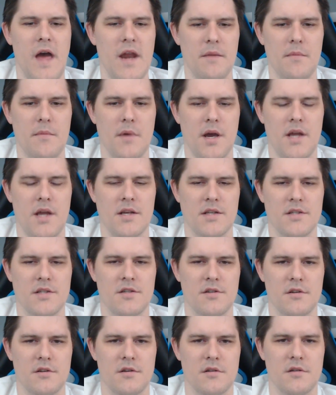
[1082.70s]
mind as
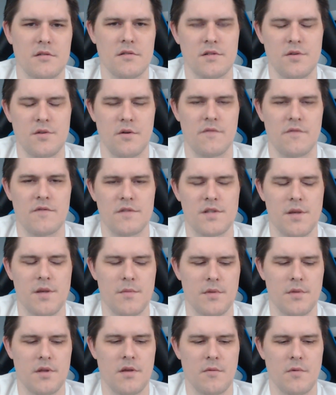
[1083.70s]
you're sort of
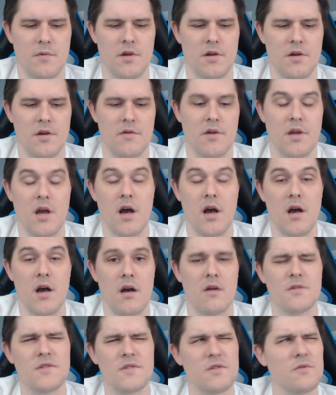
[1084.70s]
assembling what you're doing.
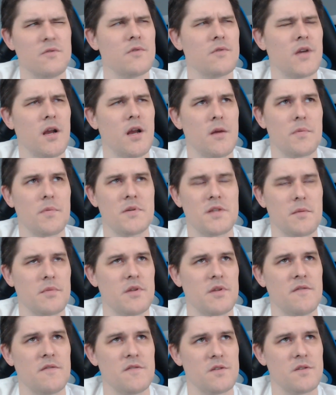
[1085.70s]
Also, Carapace, I
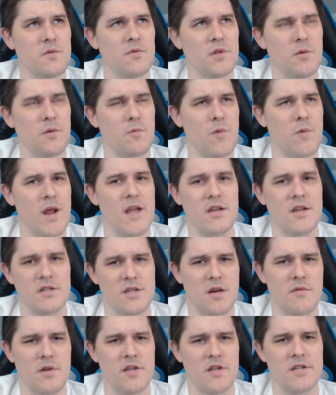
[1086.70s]
believe, is only range,
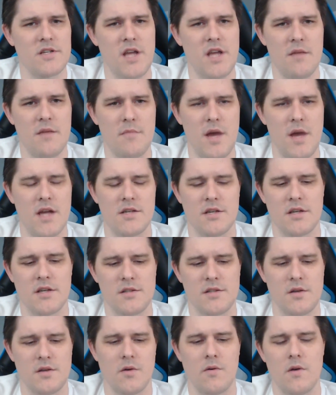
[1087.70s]
not range and magic,
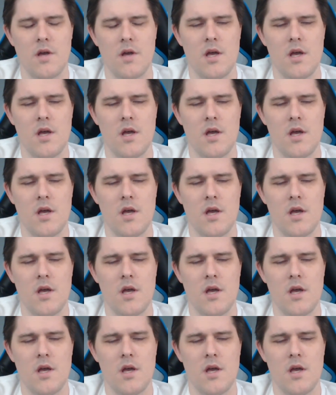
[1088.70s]
so